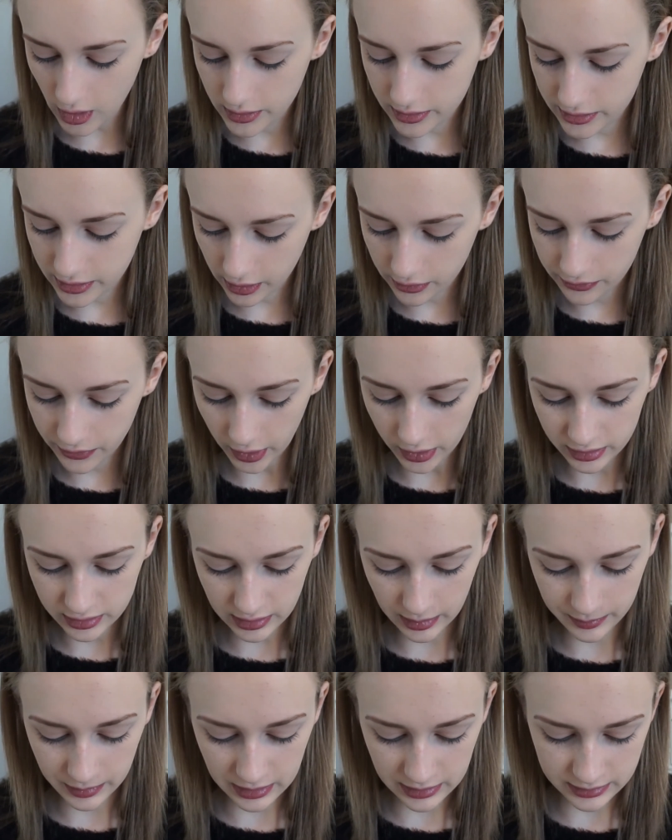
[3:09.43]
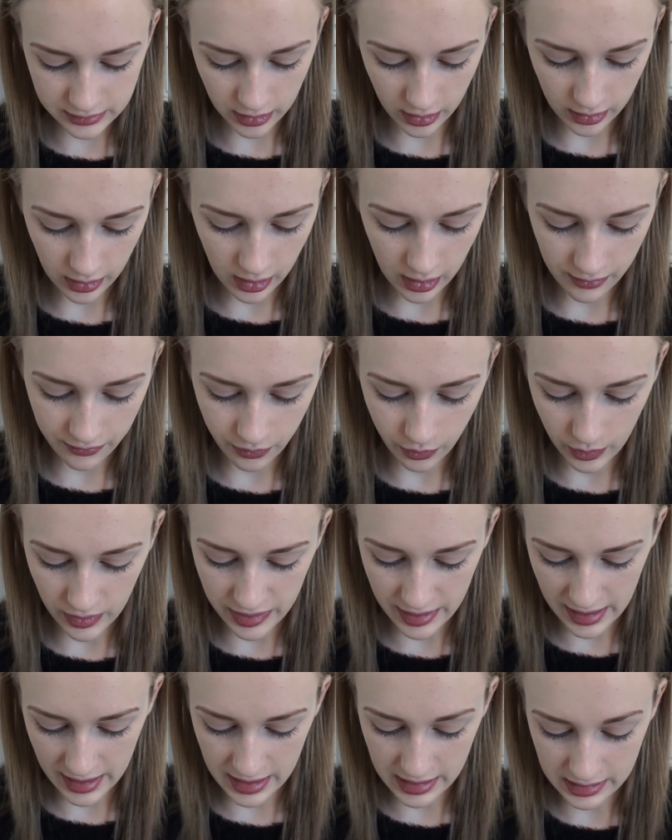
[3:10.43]
So first I'm going to start off
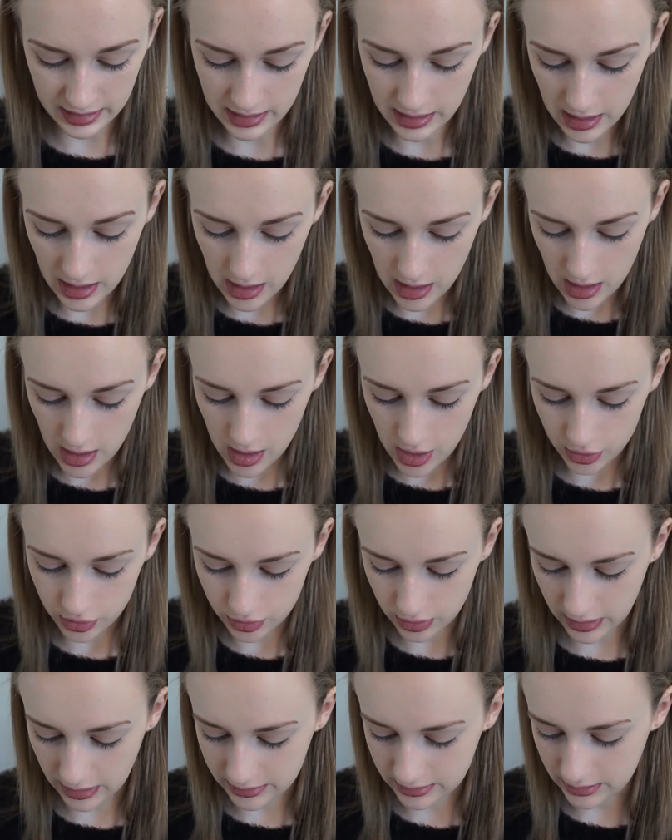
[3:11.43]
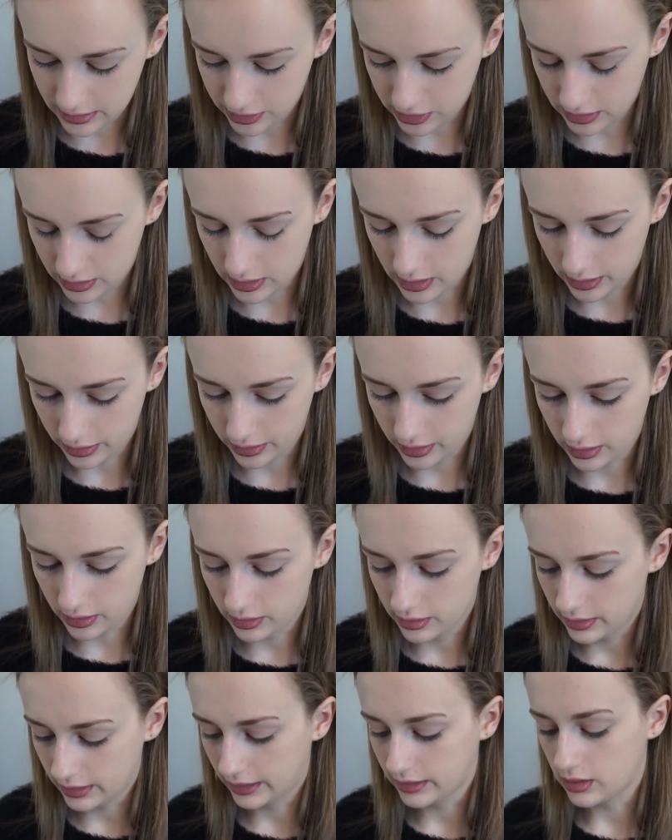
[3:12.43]
with a transition
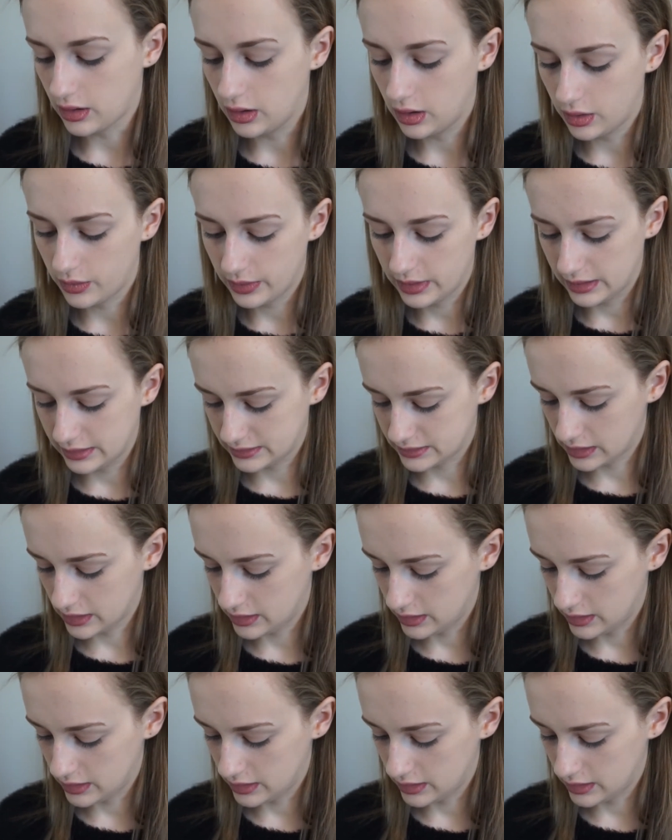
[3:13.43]
color, like always.